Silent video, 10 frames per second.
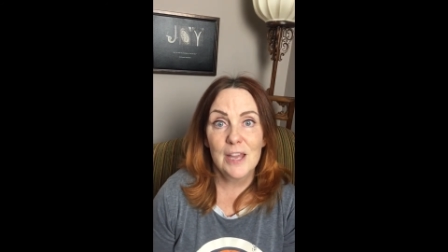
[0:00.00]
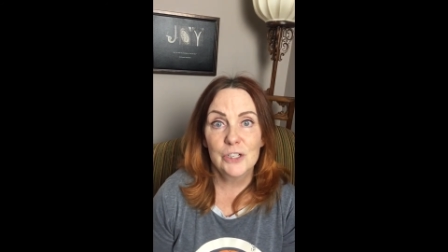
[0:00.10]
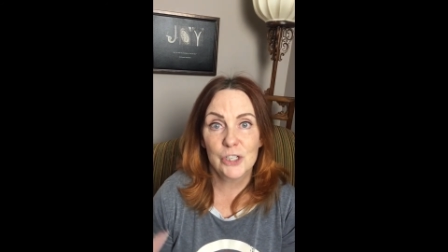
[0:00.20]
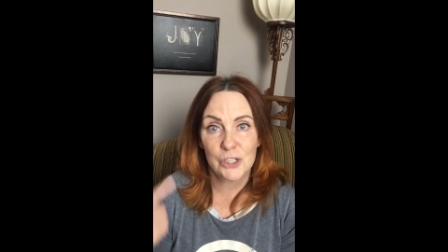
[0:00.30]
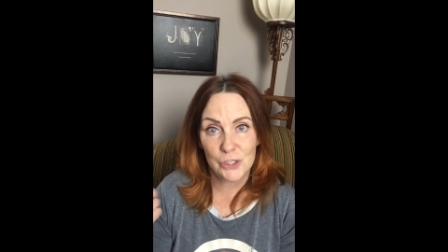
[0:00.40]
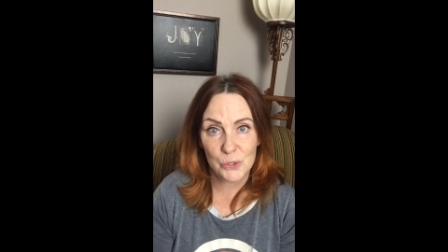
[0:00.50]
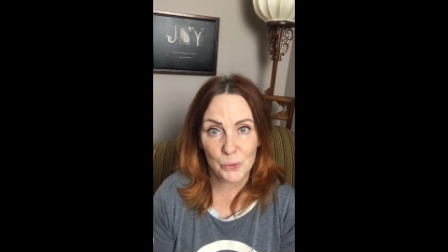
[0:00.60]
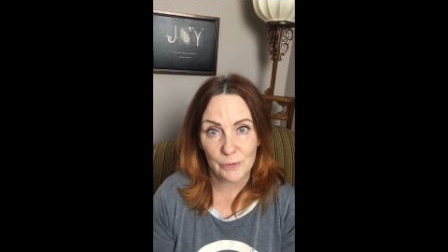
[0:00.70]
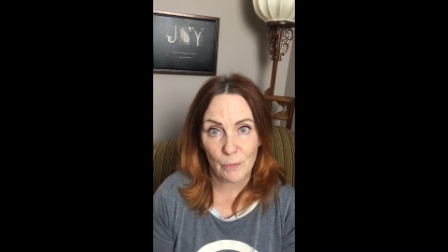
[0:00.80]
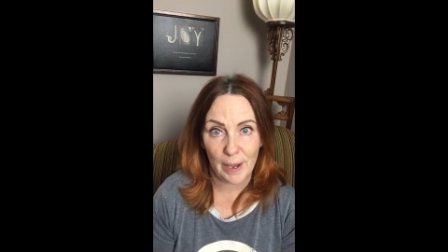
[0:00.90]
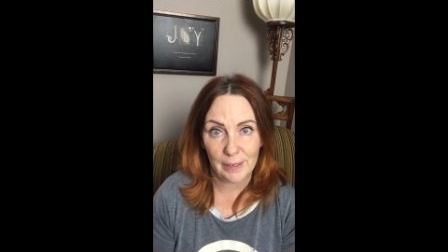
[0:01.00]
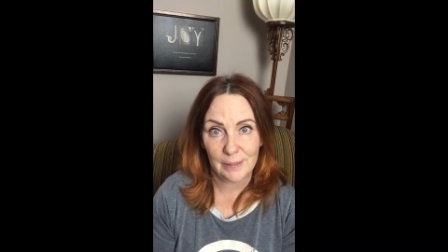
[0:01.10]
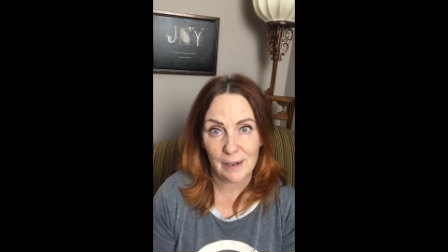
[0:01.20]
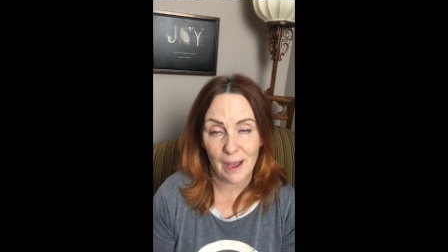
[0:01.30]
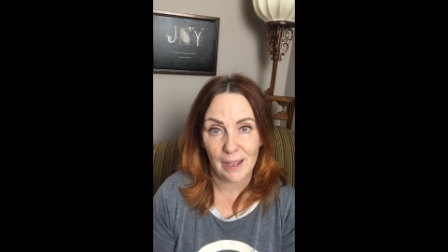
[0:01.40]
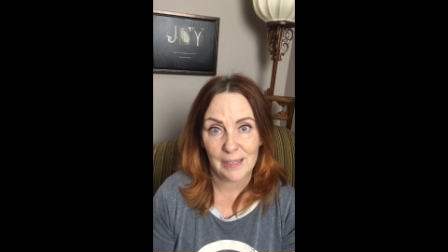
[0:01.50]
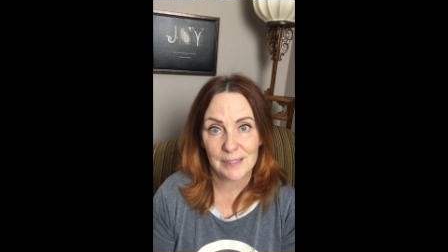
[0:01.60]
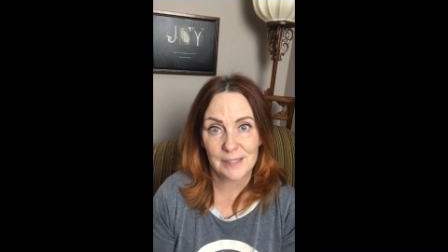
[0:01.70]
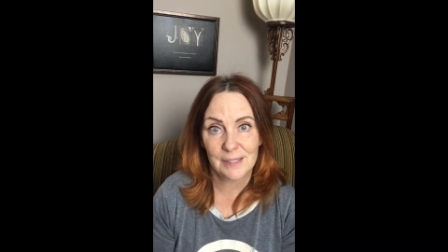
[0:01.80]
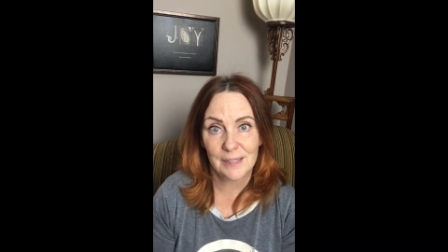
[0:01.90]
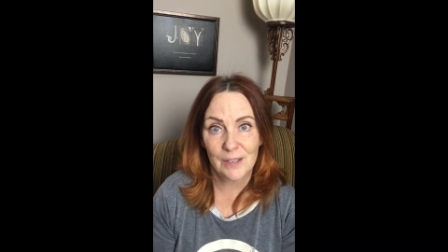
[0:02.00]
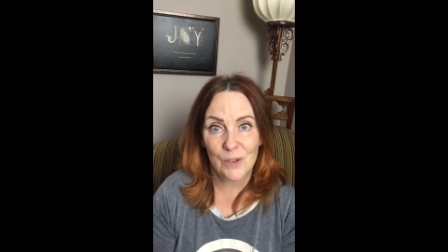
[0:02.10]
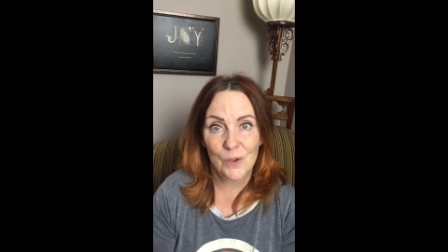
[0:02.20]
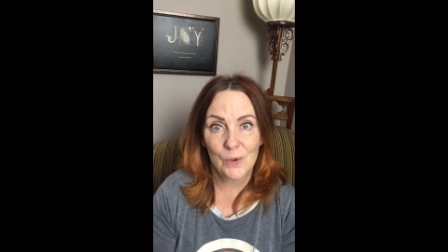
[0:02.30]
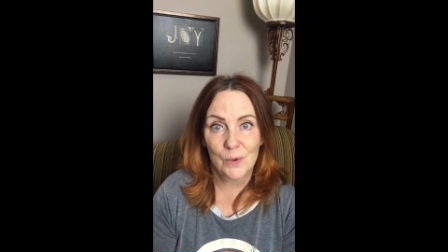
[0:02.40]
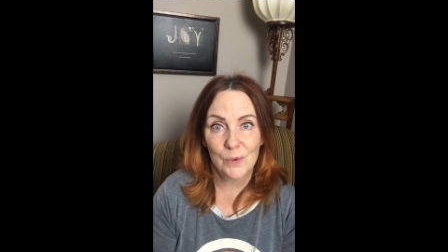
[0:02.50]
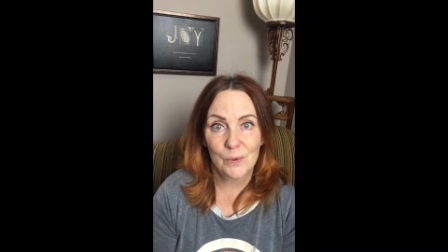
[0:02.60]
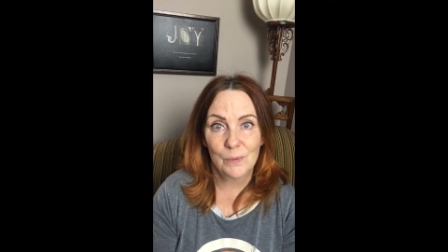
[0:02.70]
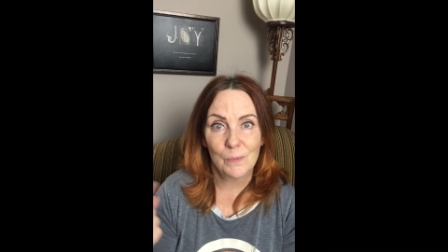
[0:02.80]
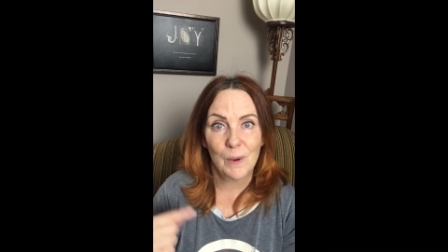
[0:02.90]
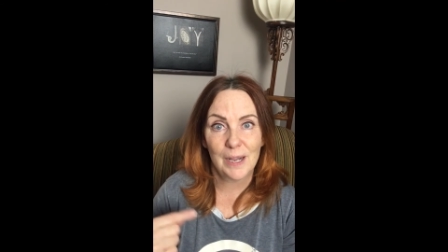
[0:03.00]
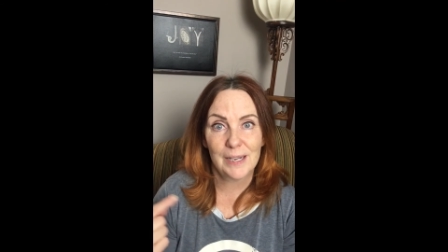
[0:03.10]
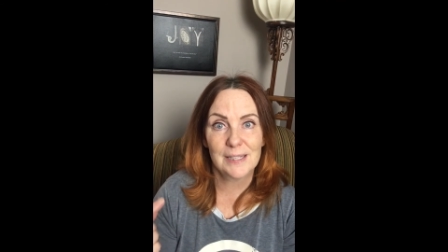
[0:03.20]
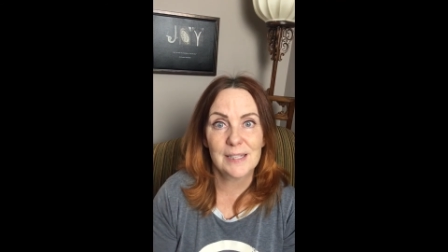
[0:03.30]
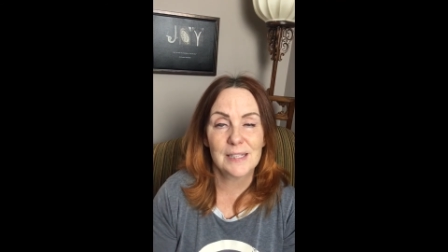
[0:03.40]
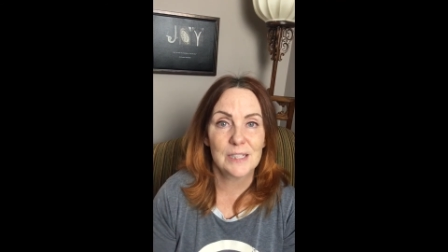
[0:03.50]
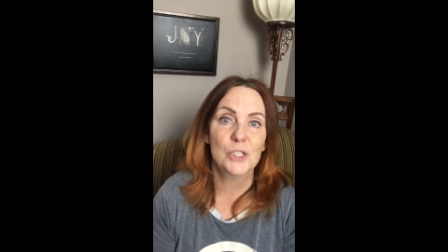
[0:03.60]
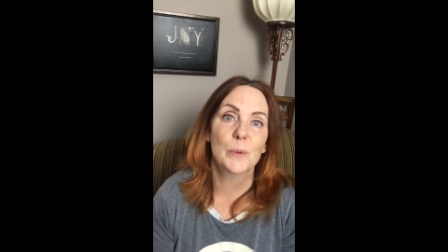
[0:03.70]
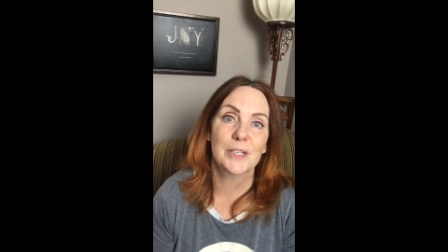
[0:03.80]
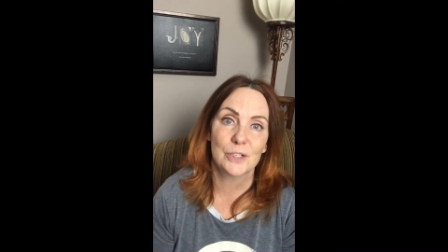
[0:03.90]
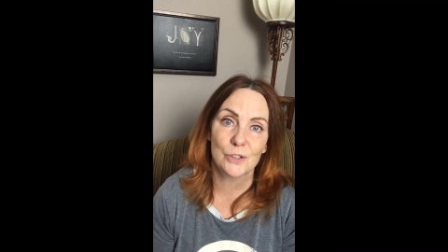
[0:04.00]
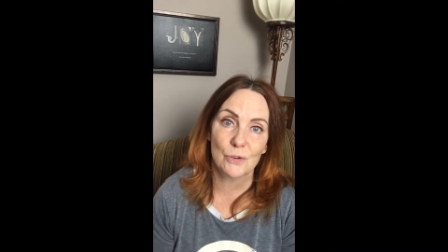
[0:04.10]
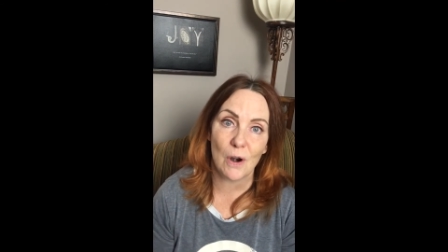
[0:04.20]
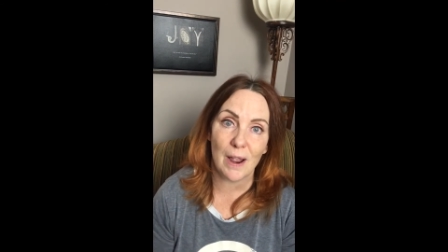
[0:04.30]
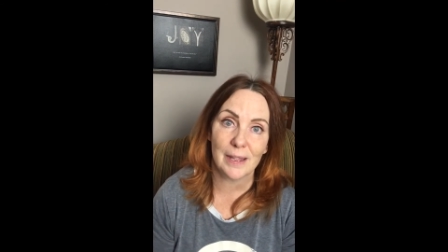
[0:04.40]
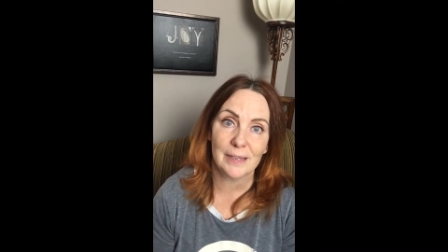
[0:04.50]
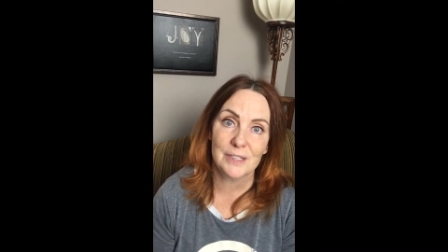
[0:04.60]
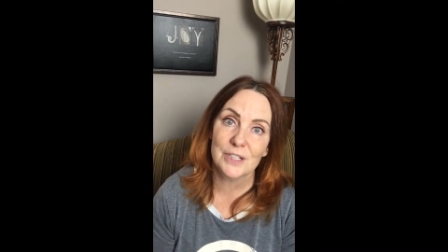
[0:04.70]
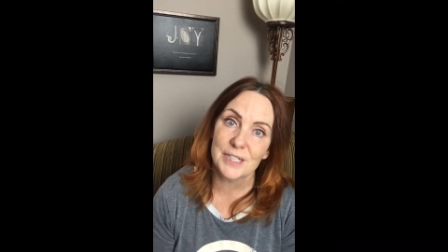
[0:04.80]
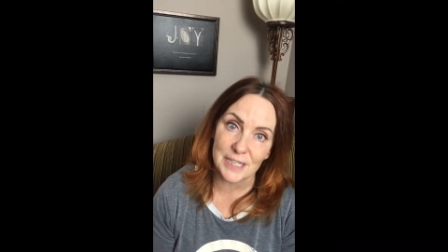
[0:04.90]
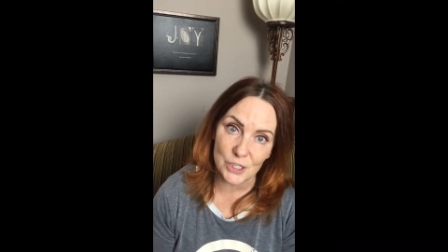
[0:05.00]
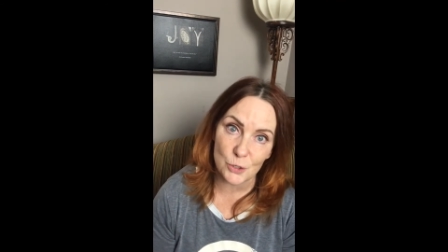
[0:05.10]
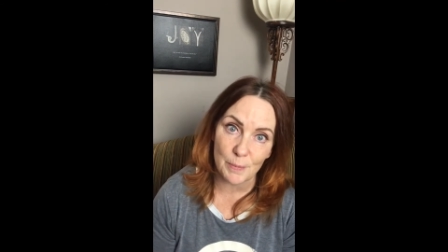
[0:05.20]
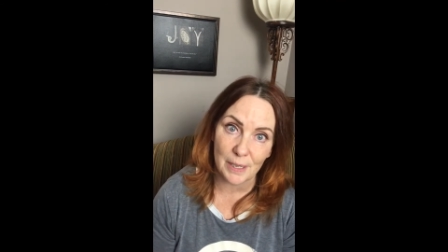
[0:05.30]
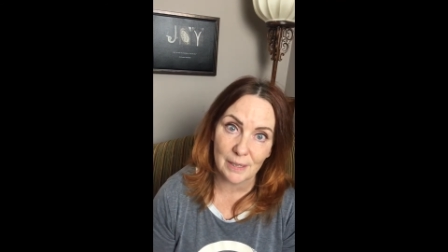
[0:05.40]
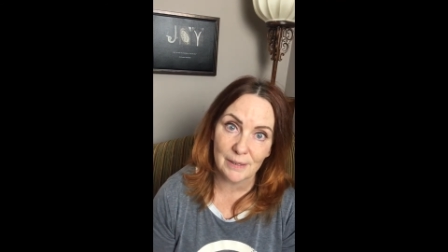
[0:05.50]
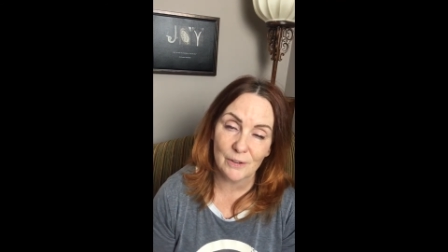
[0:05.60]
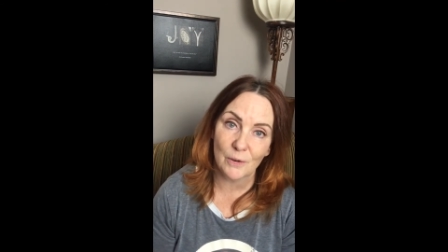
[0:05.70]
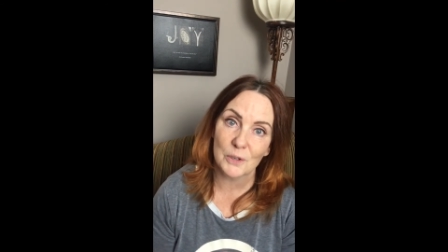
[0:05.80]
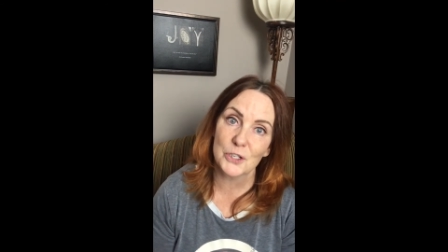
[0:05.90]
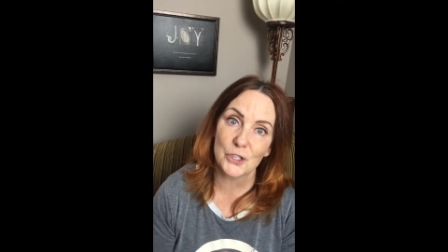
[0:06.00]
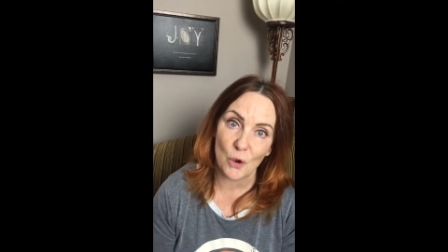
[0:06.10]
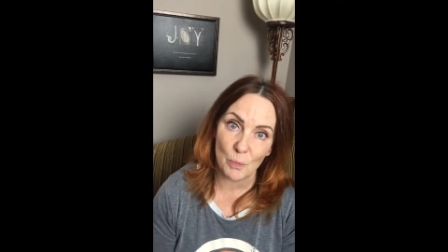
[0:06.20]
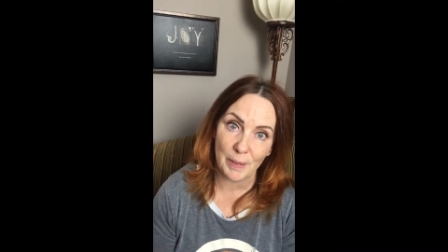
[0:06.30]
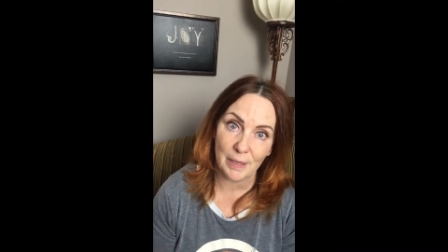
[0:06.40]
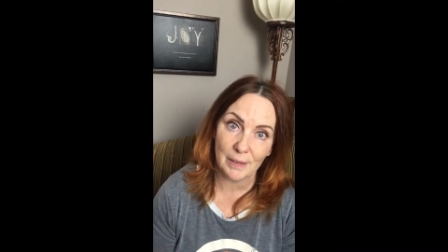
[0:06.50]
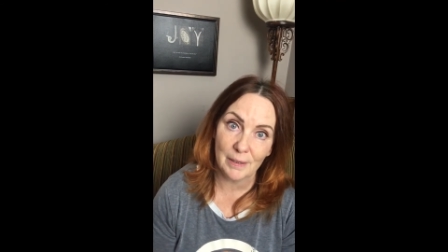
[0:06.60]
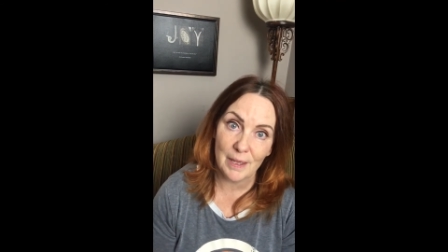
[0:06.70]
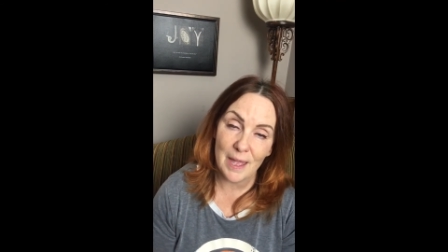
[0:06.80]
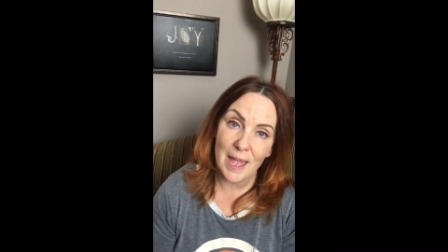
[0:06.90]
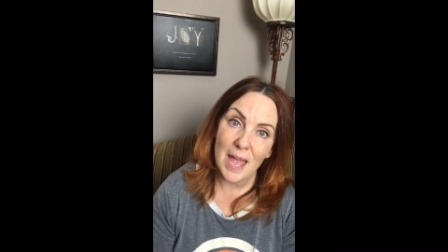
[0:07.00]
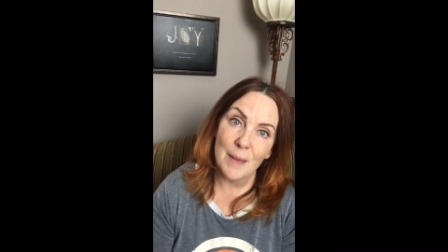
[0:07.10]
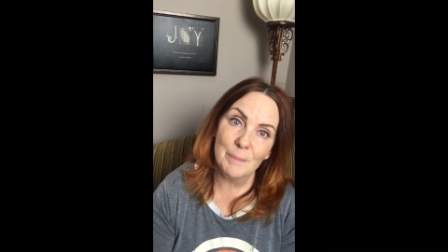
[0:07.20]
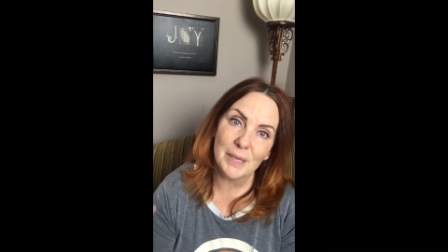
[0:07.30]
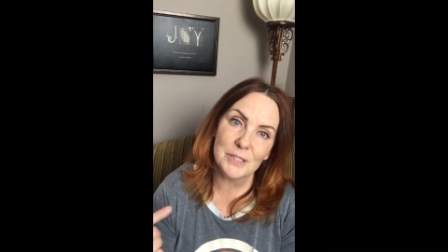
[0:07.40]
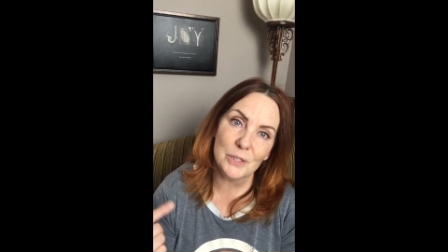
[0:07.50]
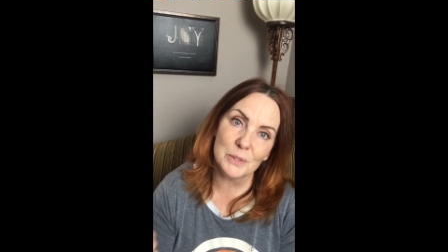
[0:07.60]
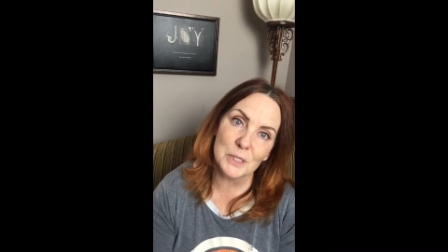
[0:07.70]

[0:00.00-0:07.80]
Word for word: just to sort of recognize what is the situation trying to teach me or show me? Because, you know,